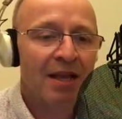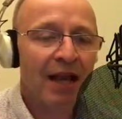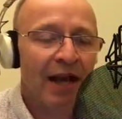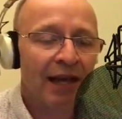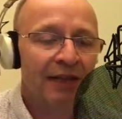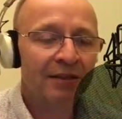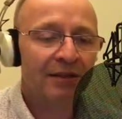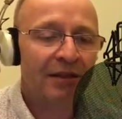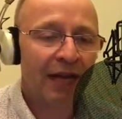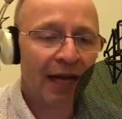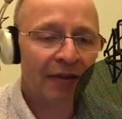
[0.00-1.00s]
And
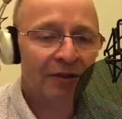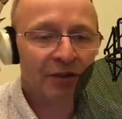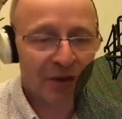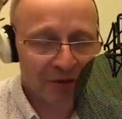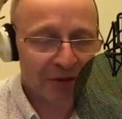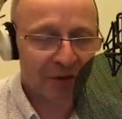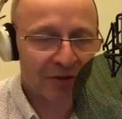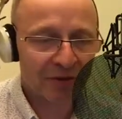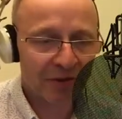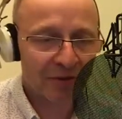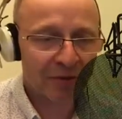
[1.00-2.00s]
as a consequence
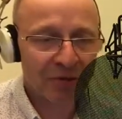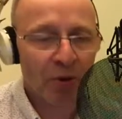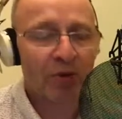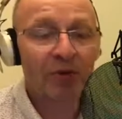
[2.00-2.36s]
of this report,